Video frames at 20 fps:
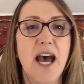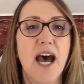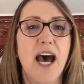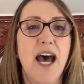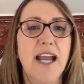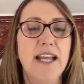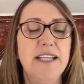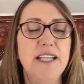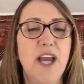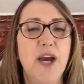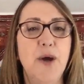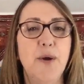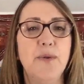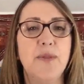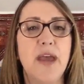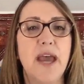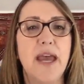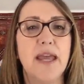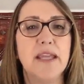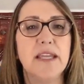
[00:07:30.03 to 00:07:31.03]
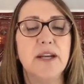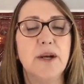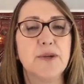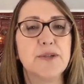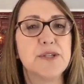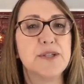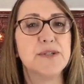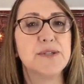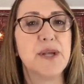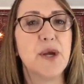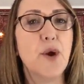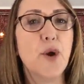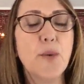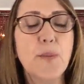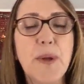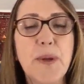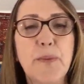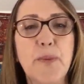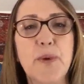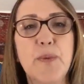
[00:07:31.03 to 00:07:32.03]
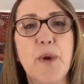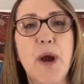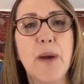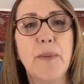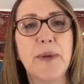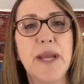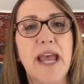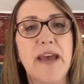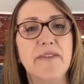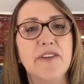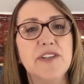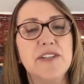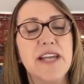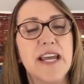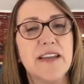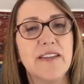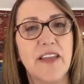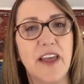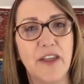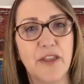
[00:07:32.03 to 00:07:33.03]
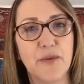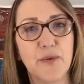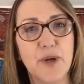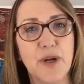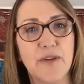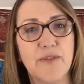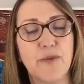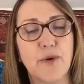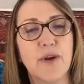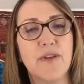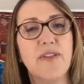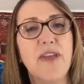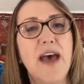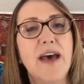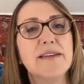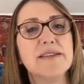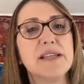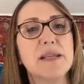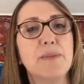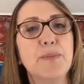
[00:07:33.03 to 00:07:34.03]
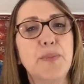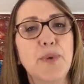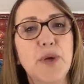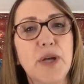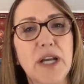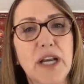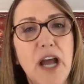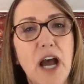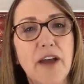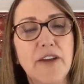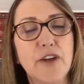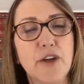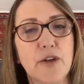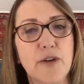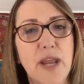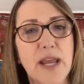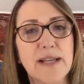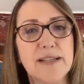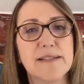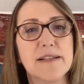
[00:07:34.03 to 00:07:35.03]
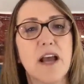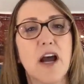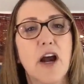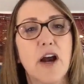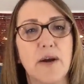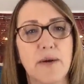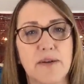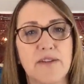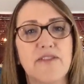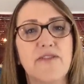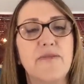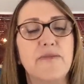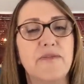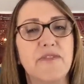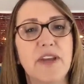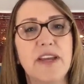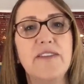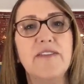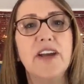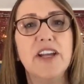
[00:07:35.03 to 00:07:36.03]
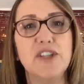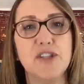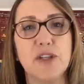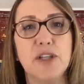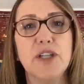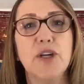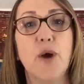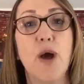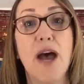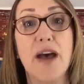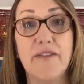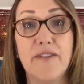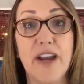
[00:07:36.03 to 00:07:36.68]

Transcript: I know that, Susie Orman would probably have you take that $3,000 or $4,000 and put it on your next car, and eventually you'll have